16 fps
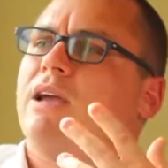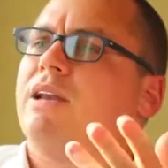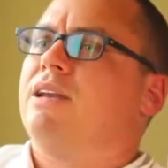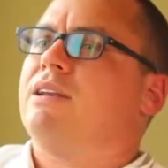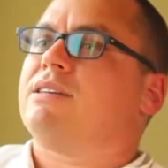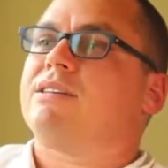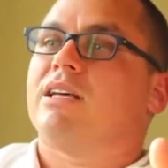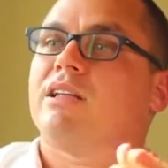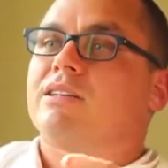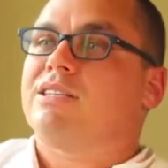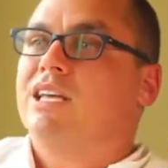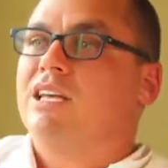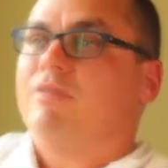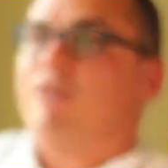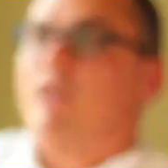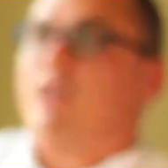You may need to sell a
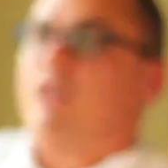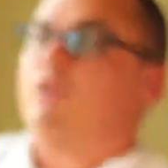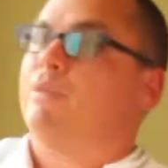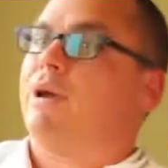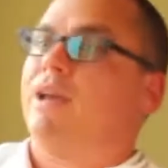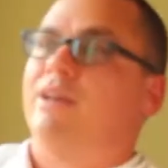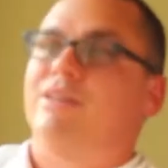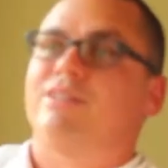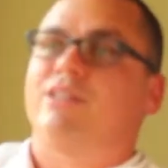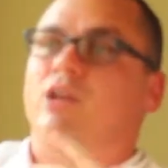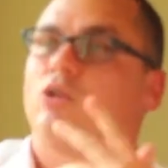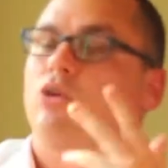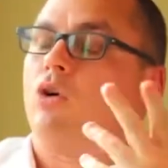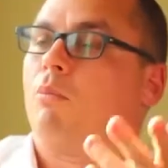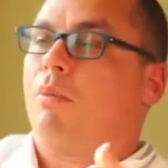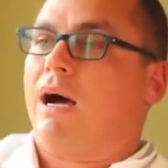TV. You may need to
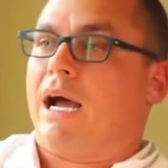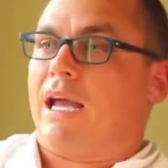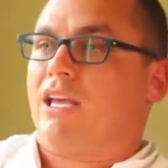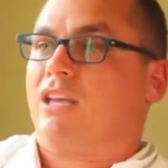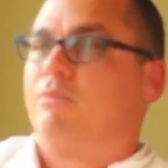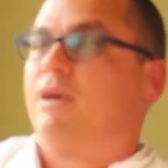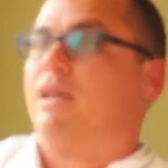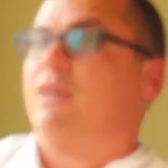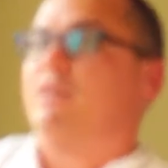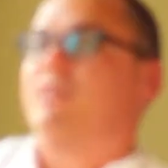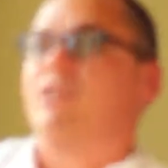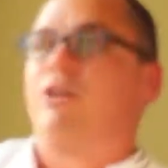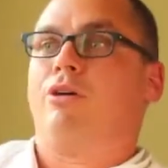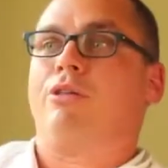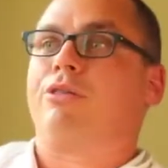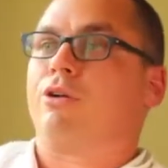sell an old bike. You may need to
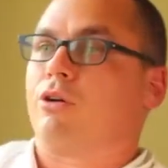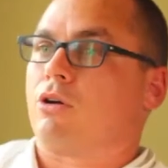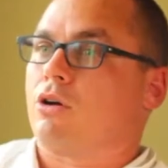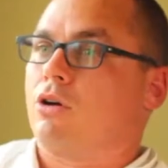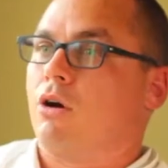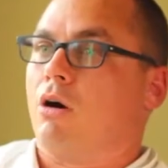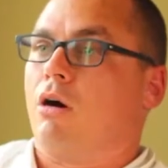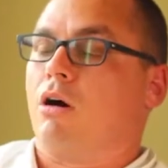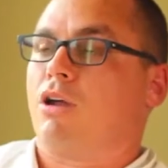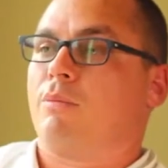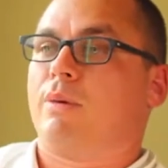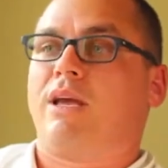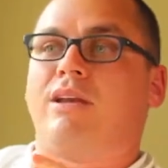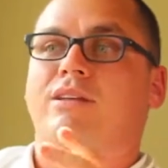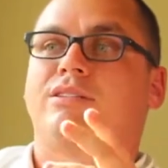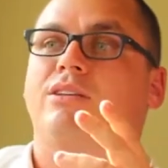sell a third car. You
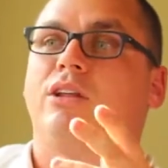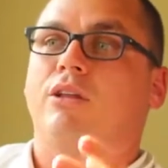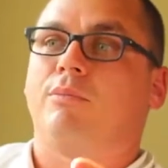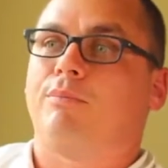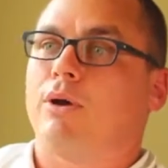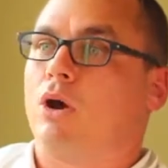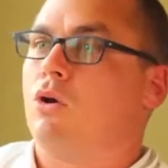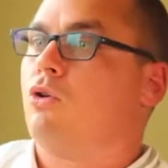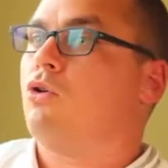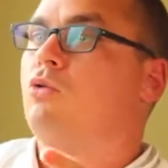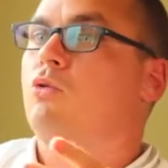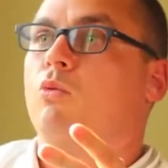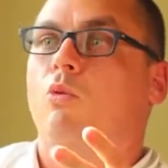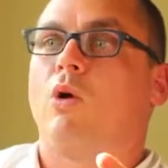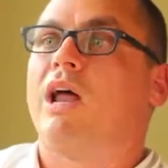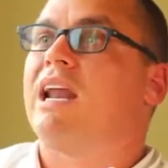may need to sell a boat,
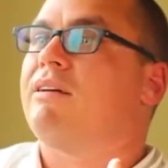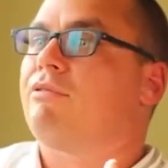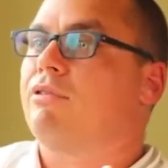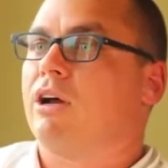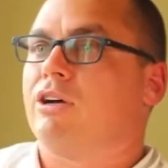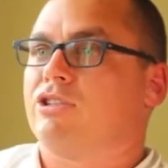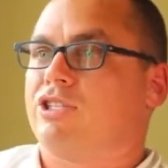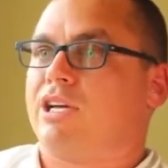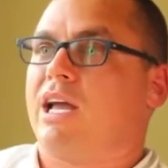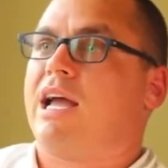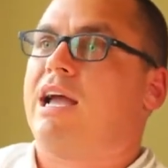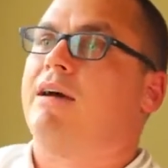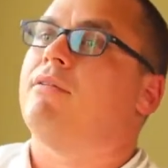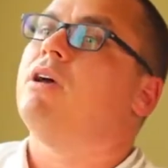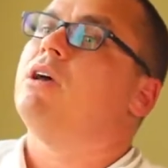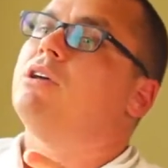whatever else you
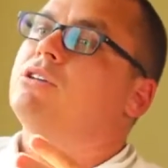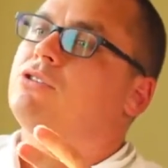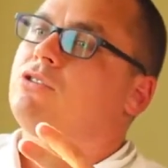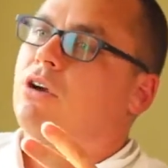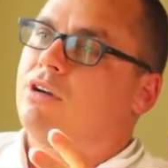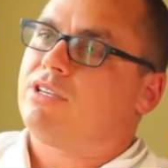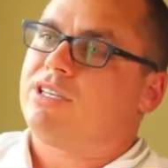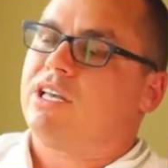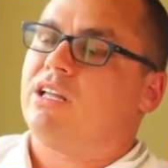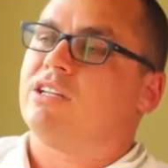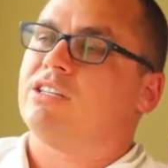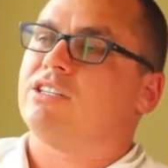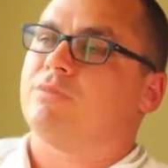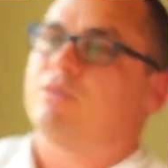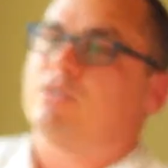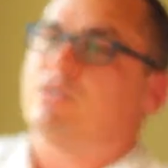have. Start
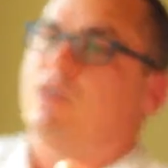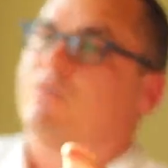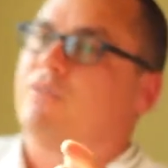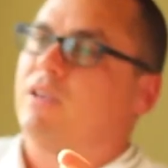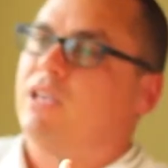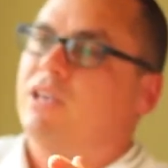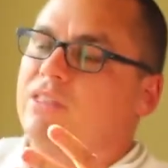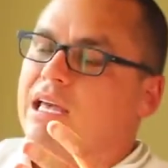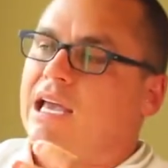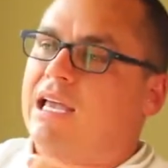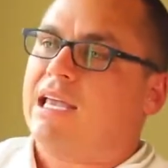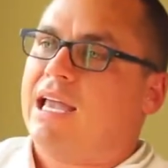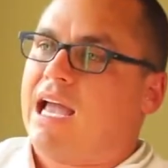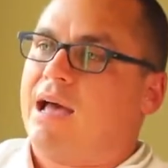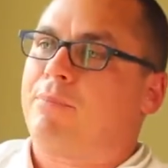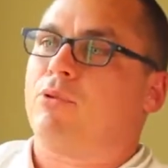selling some stuff and get that
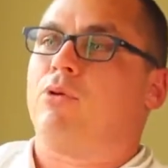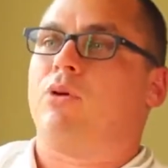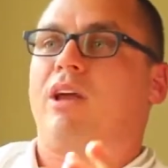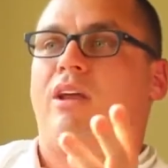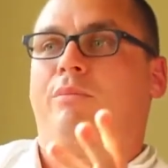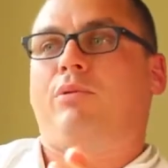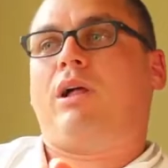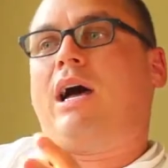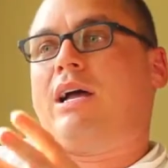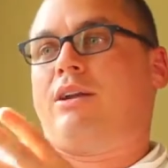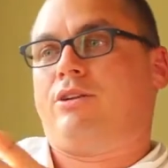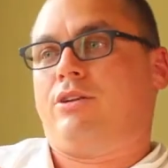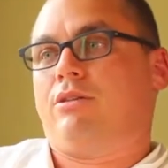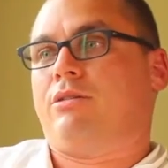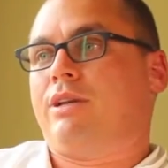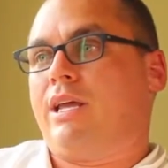capital and apply it
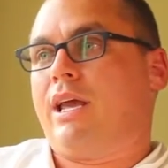to your